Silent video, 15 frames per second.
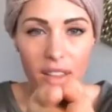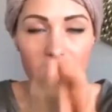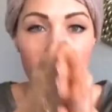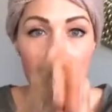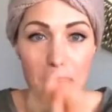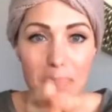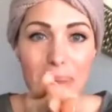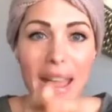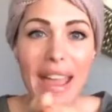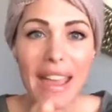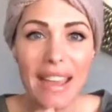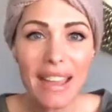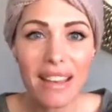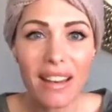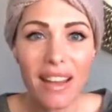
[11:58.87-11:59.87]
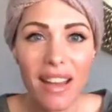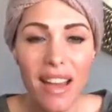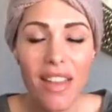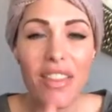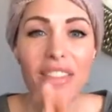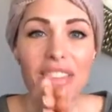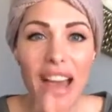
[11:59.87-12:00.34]
that pain
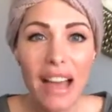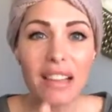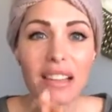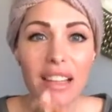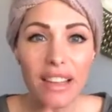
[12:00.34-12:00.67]
that